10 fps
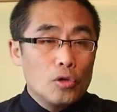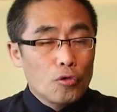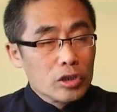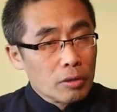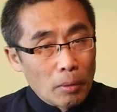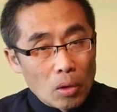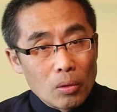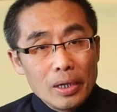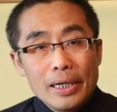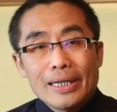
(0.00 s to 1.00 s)

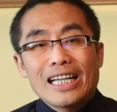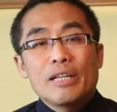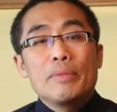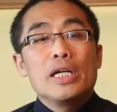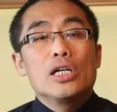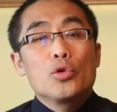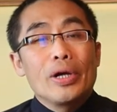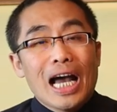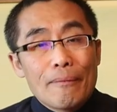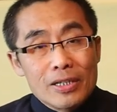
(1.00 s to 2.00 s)
Furthermore, let me
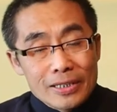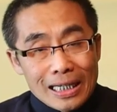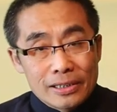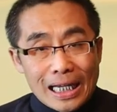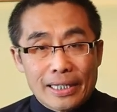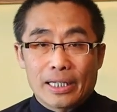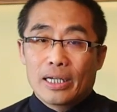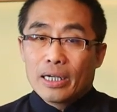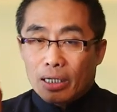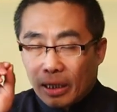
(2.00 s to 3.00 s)
re-emphasize that
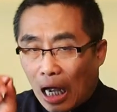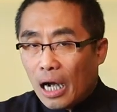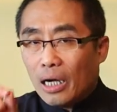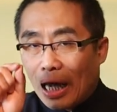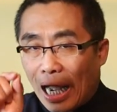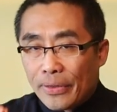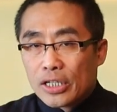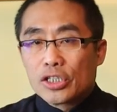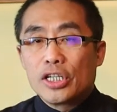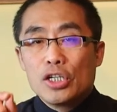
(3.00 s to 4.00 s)
Gang
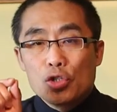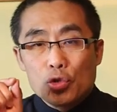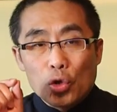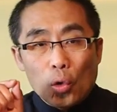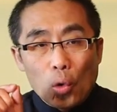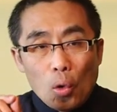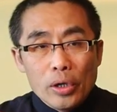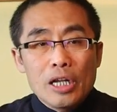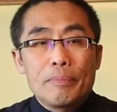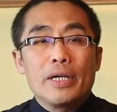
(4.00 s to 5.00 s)
energy should
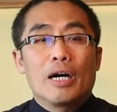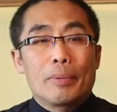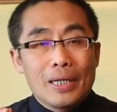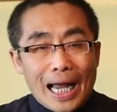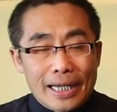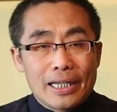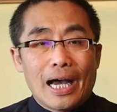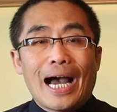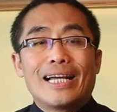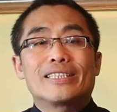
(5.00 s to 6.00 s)
only be applied
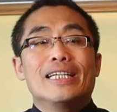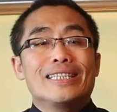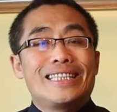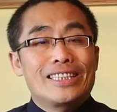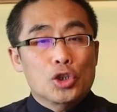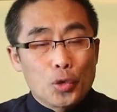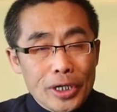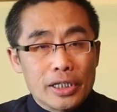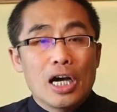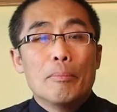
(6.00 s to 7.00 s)
as
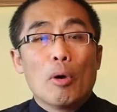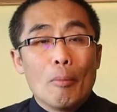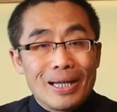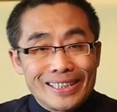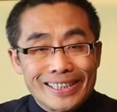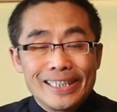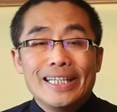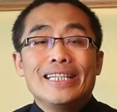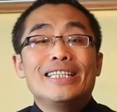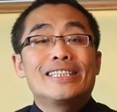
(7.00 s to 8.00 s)
discrete moments
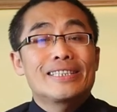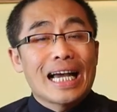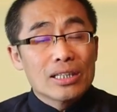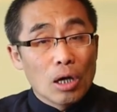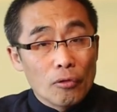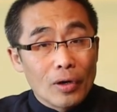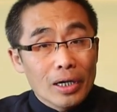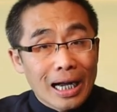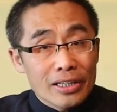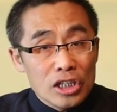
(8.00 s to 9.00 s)
instead
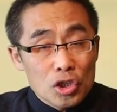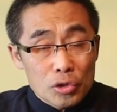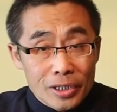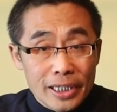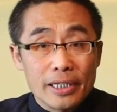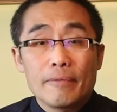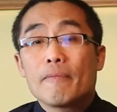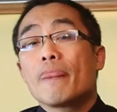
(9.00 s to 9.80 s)
of continuously,